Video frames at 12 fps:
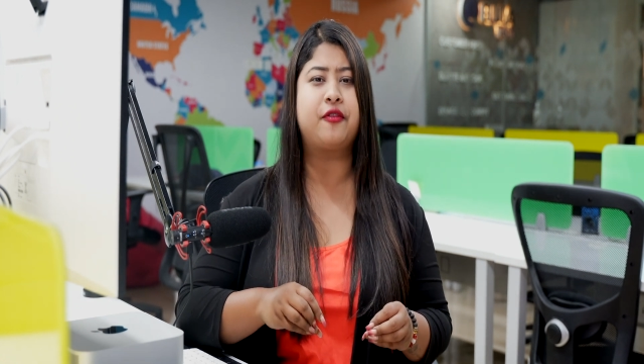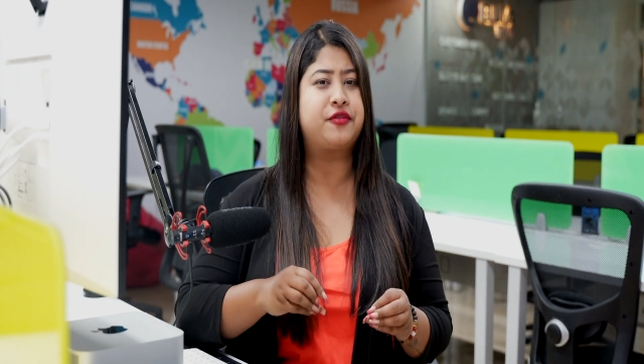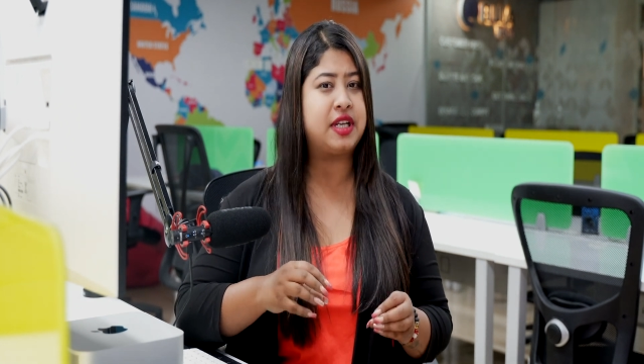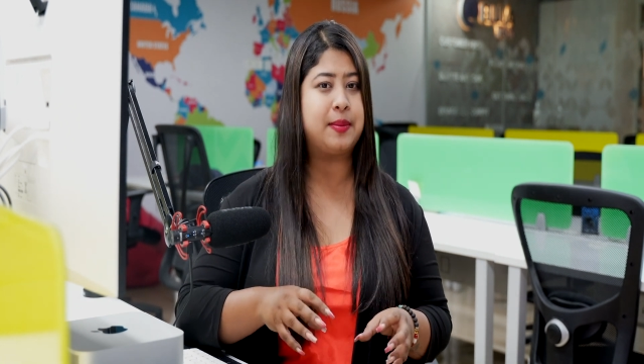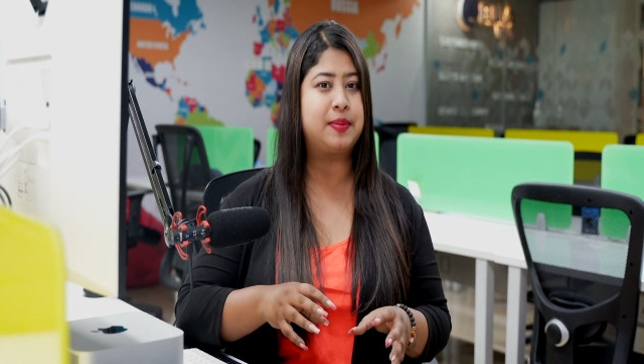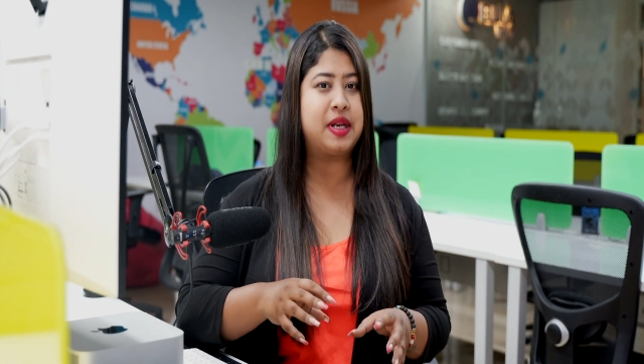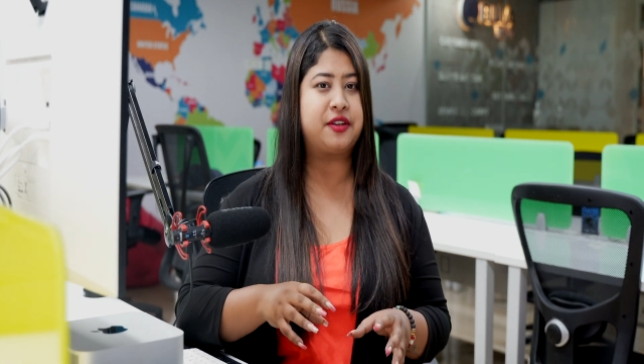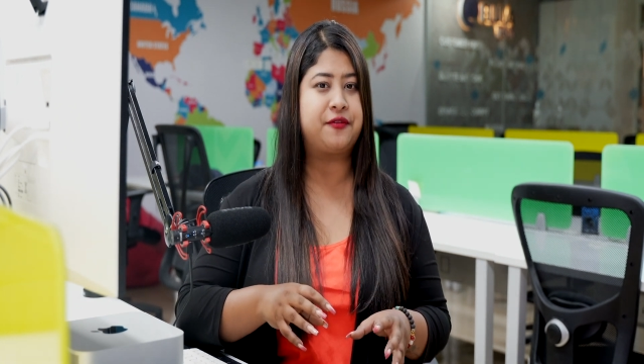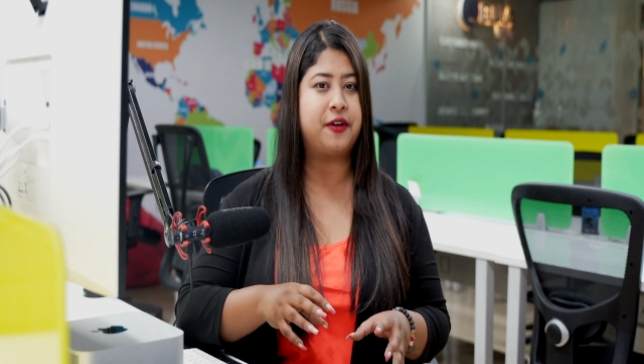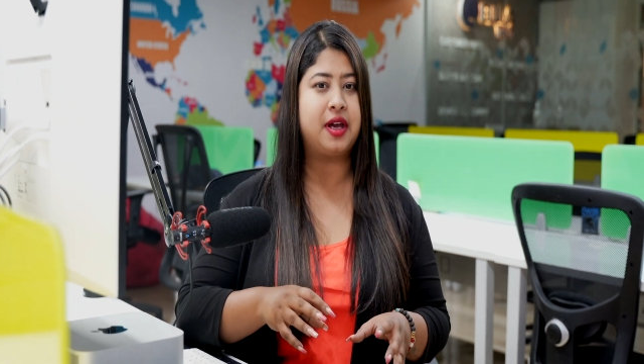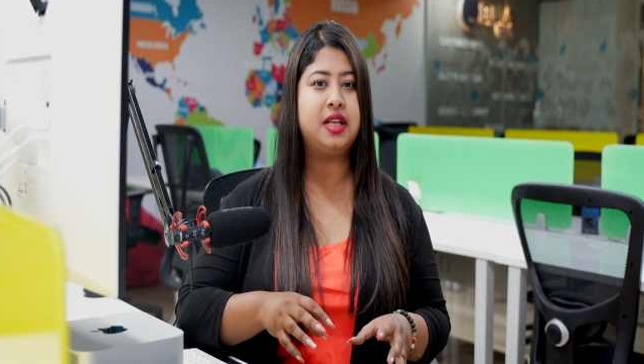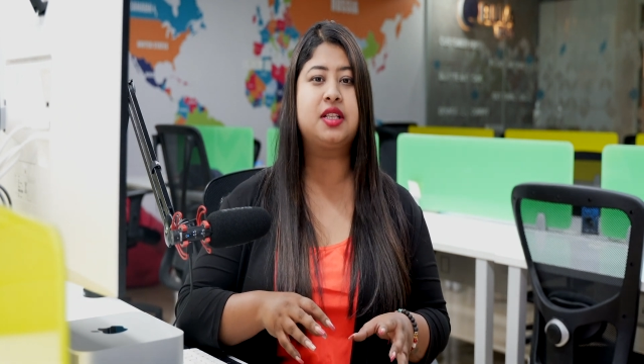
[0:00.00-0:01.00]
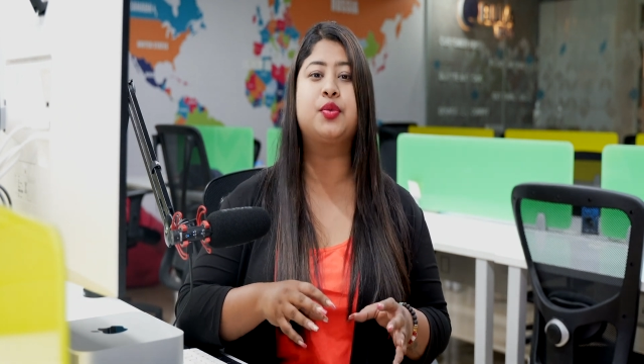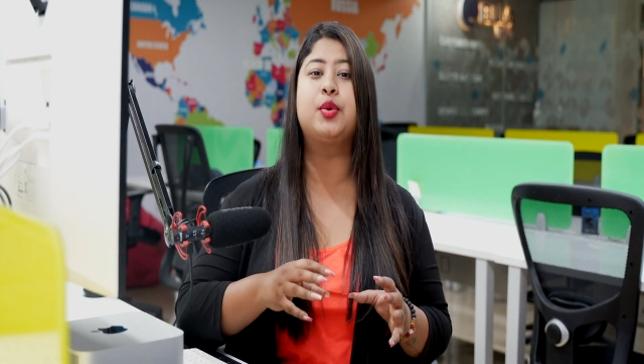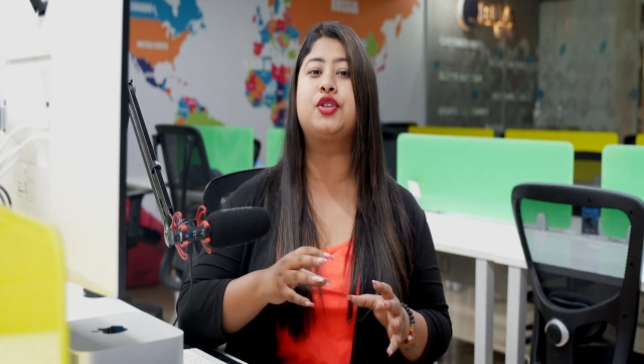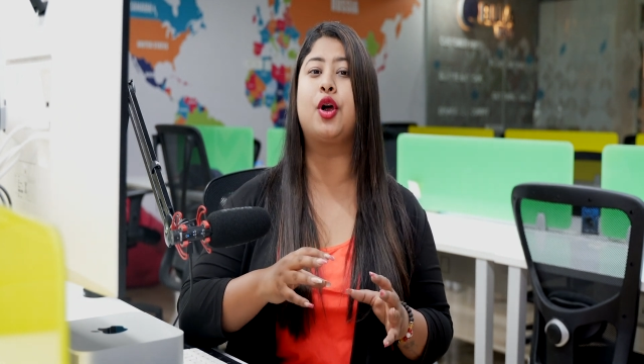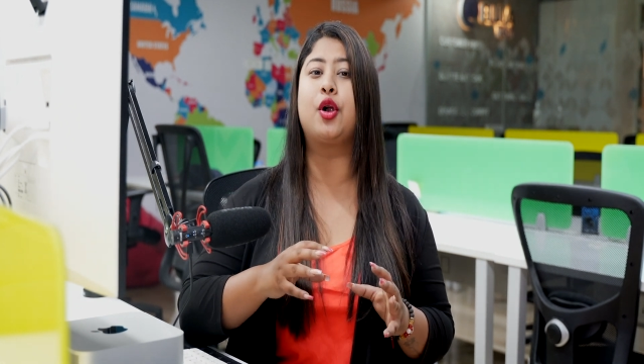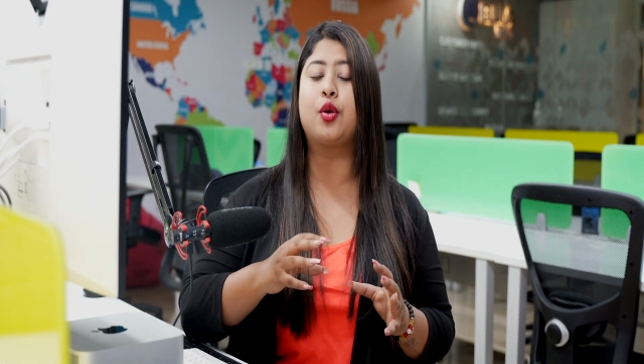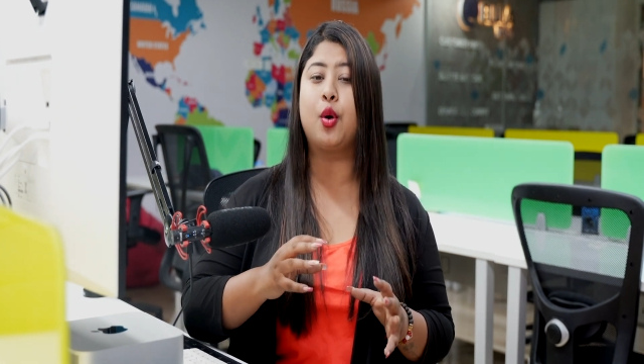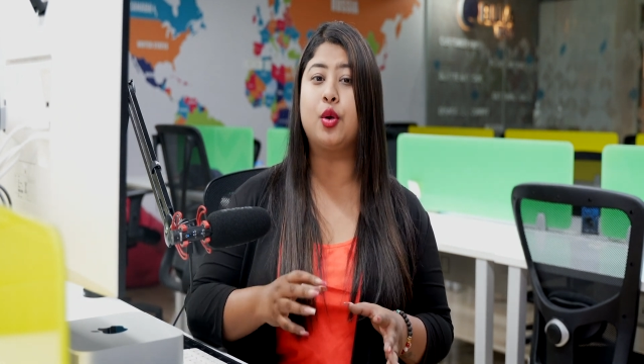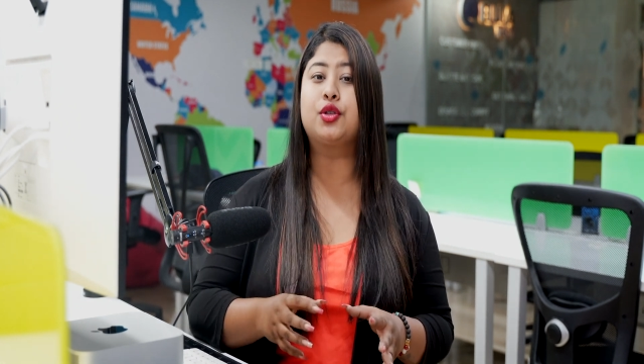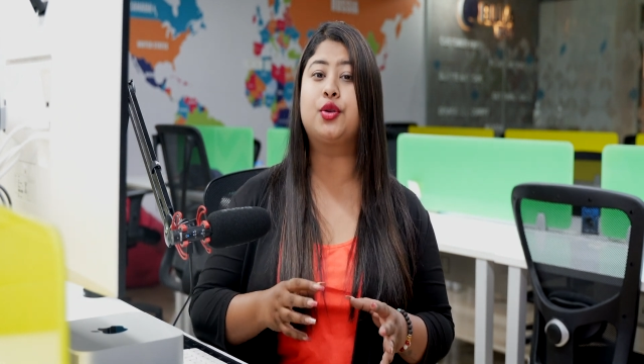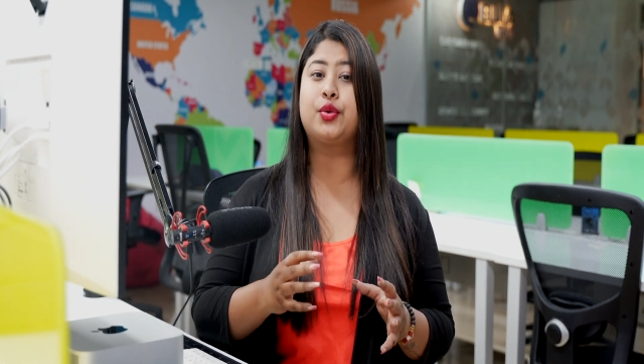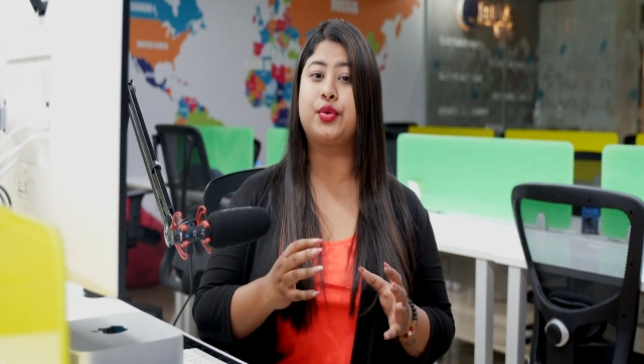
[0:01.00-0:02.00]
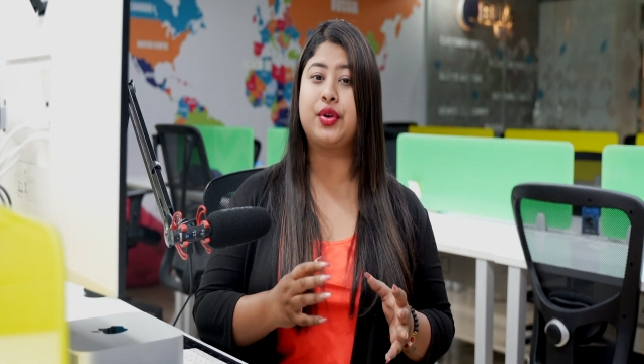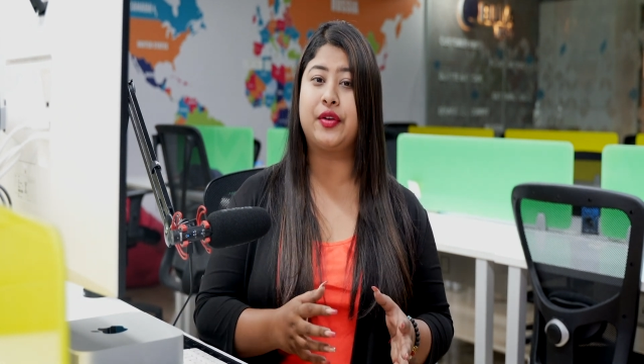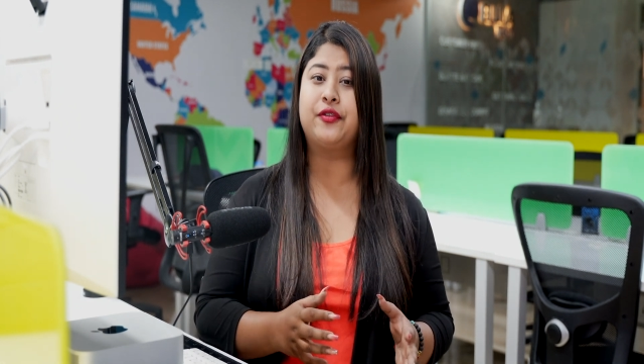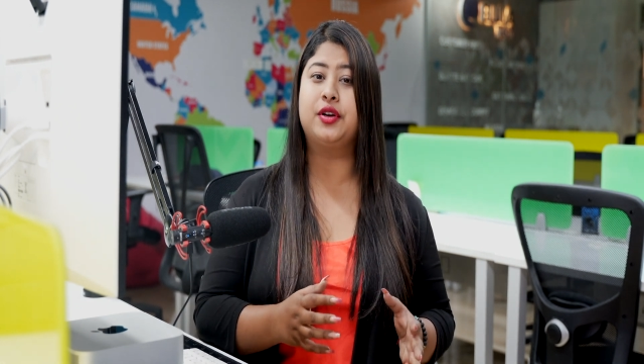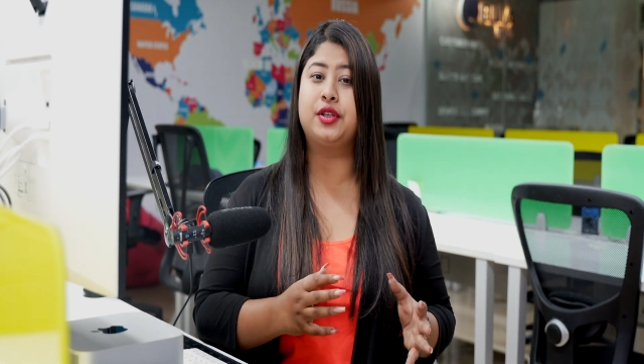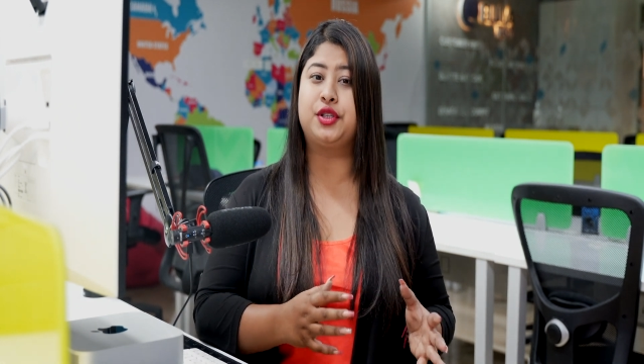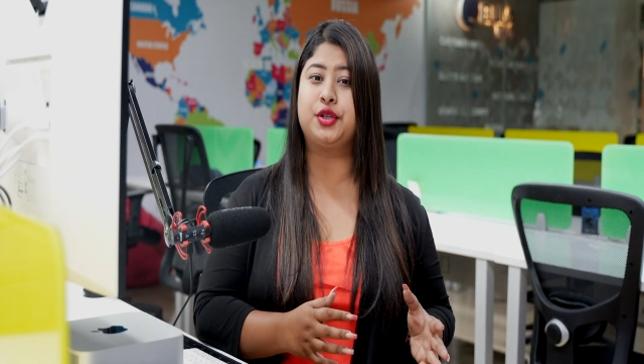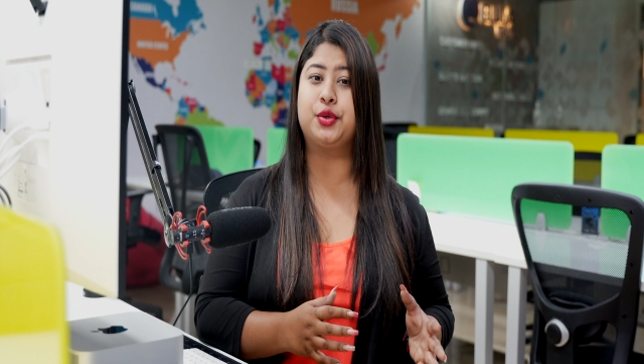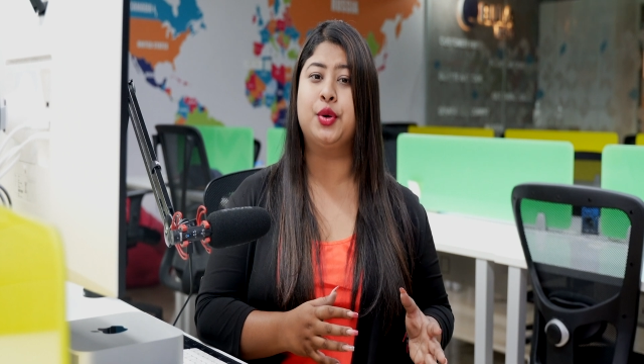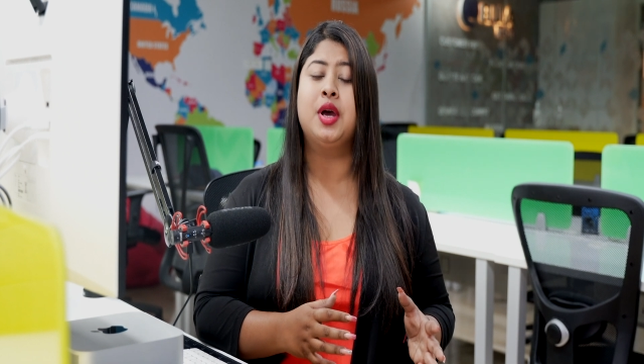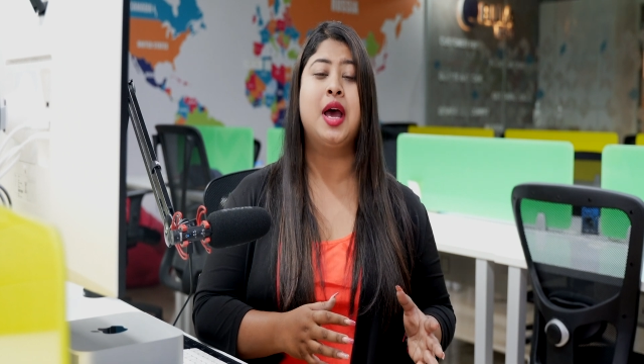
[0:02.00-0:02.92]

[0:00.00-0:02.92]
of template files which are also referred to